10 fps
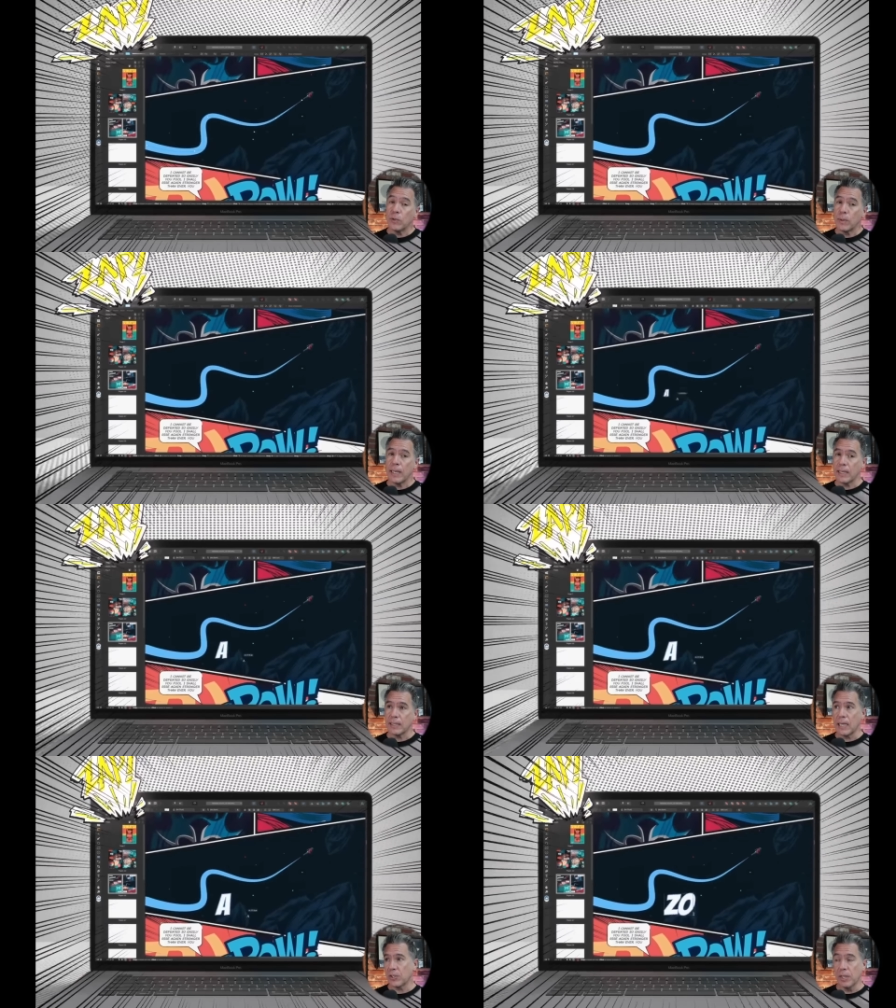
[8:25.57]
I do think
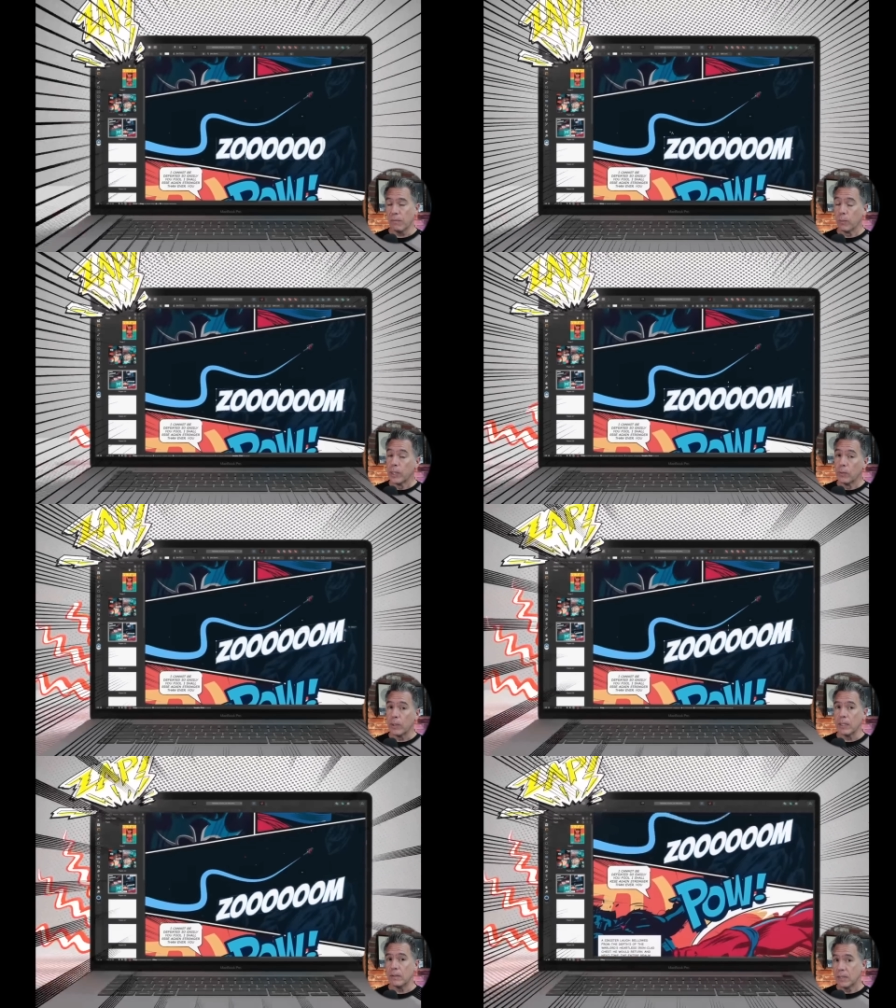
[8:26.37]
it's actually a really,
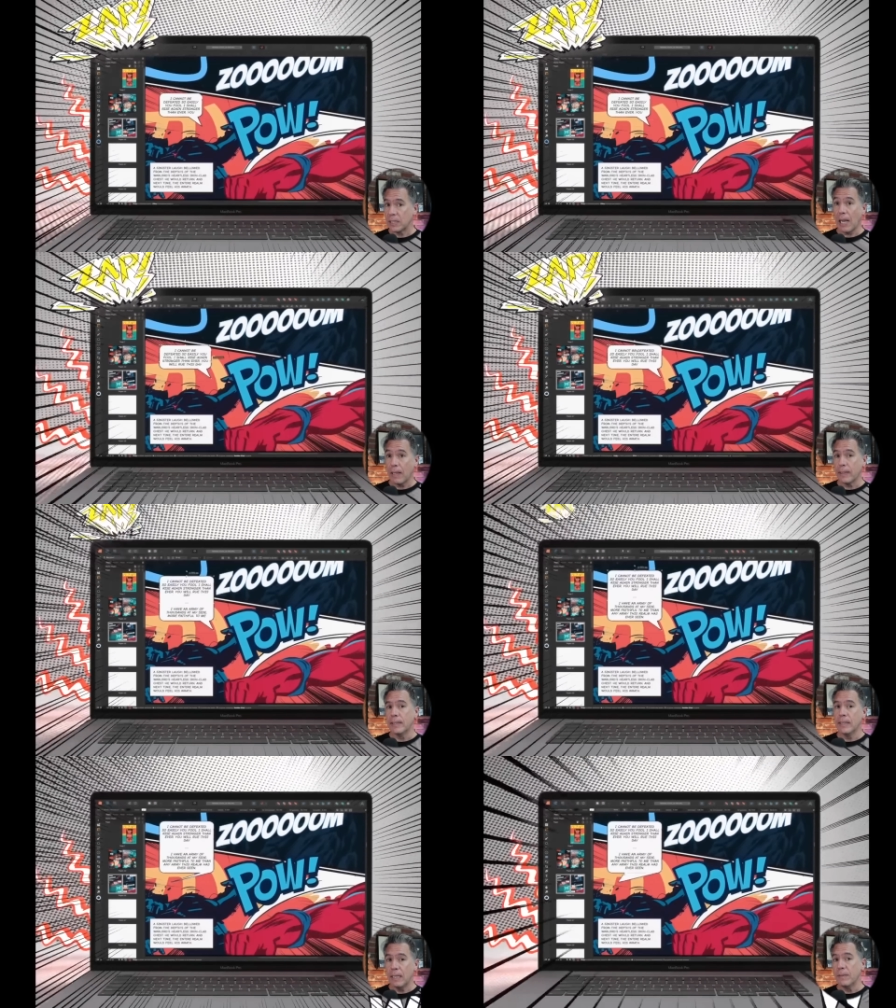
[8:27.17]
really
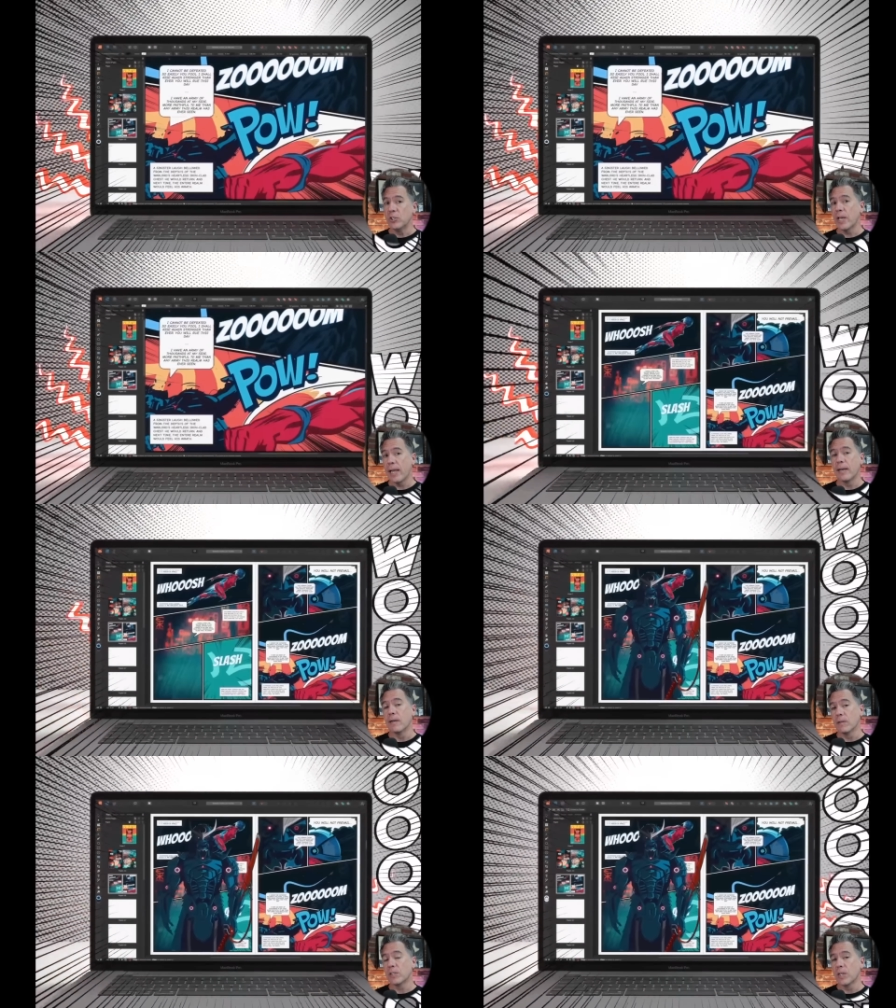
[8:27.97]
solid image
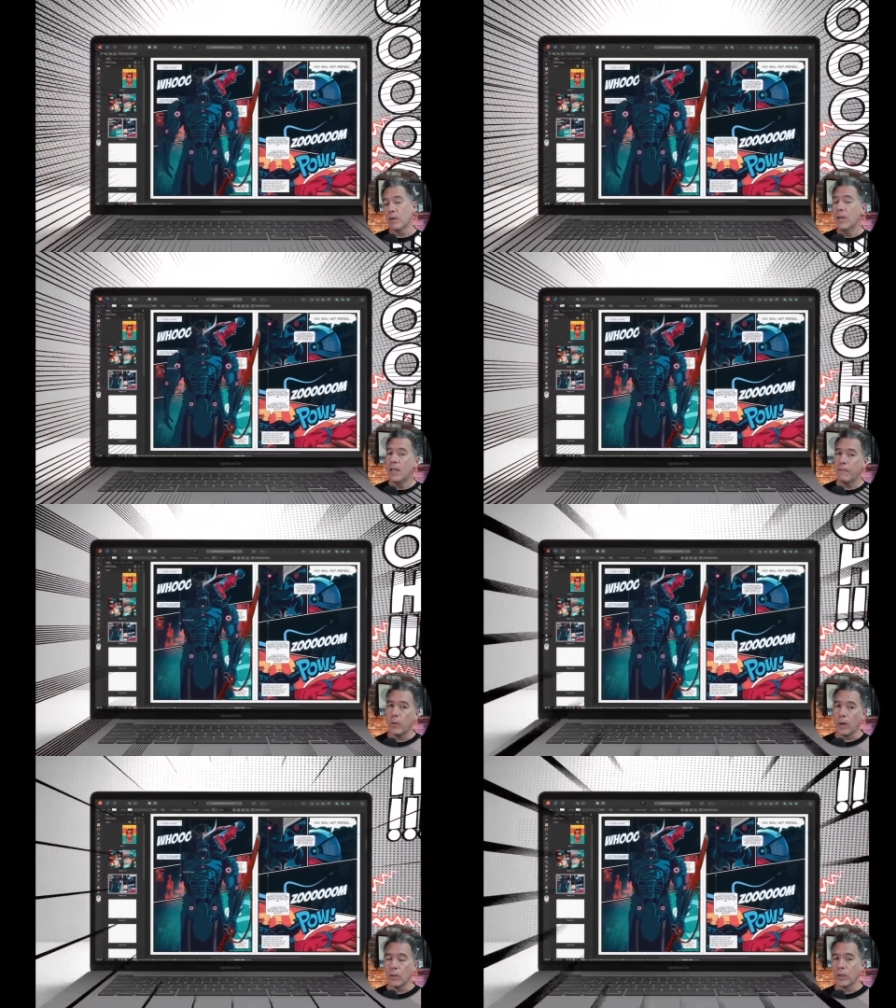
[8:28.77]
editor. So if
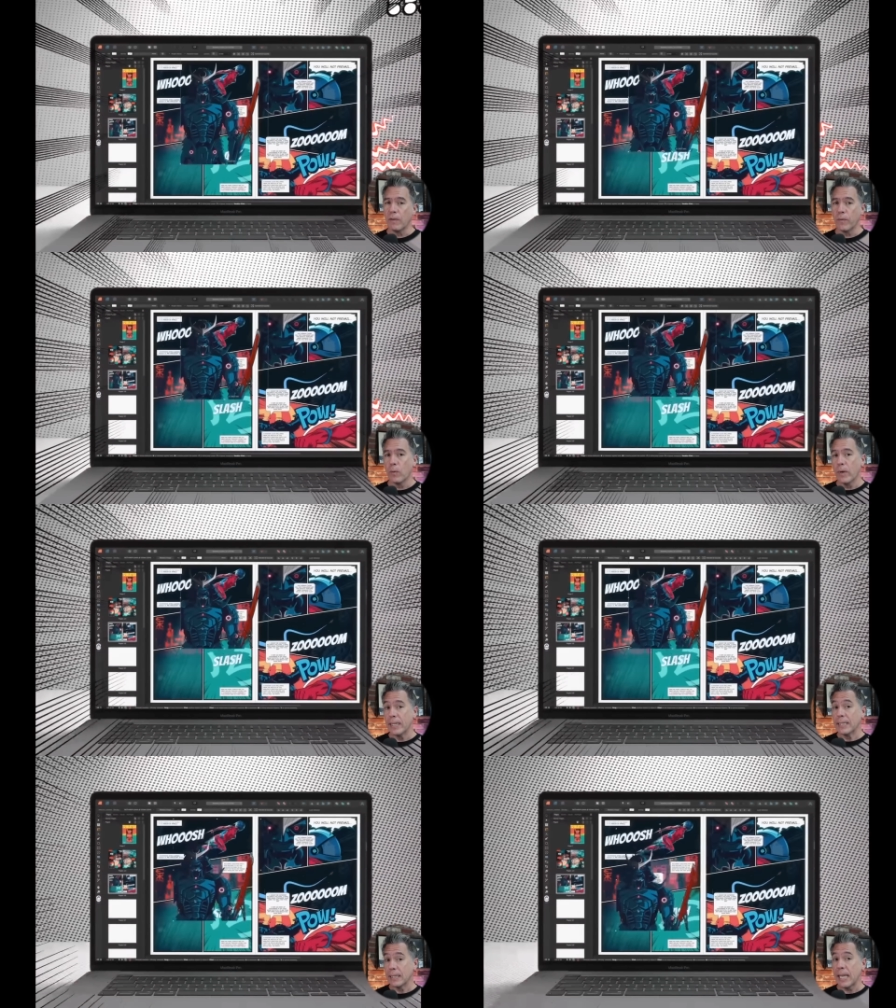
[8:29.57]
you are looking for one,
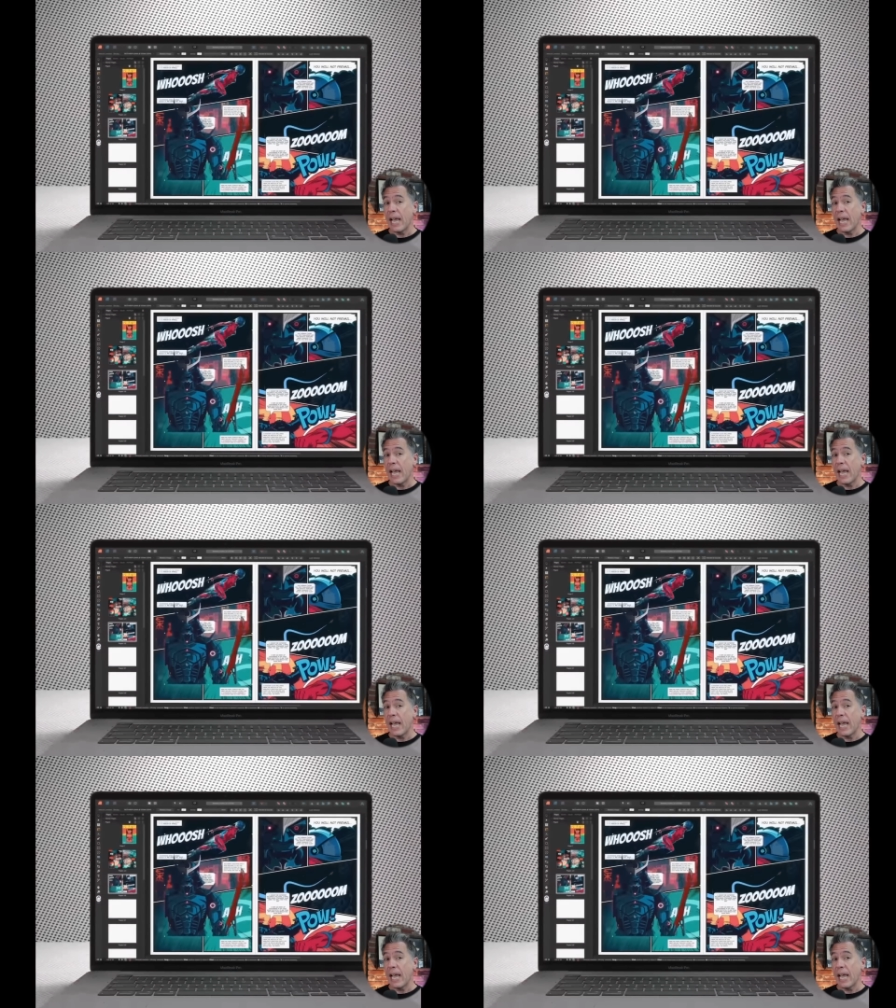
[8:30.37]
it does